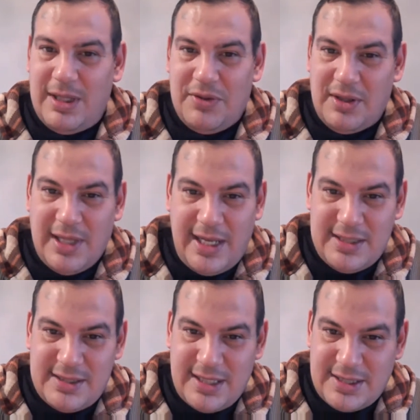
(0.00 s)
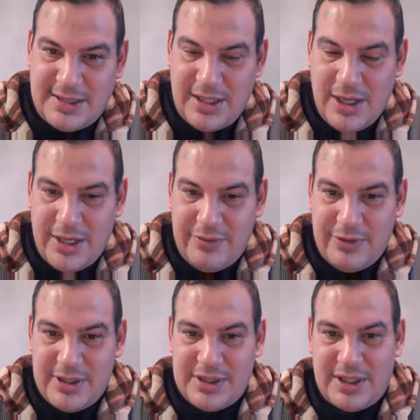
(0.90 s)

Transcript: the late 1600s,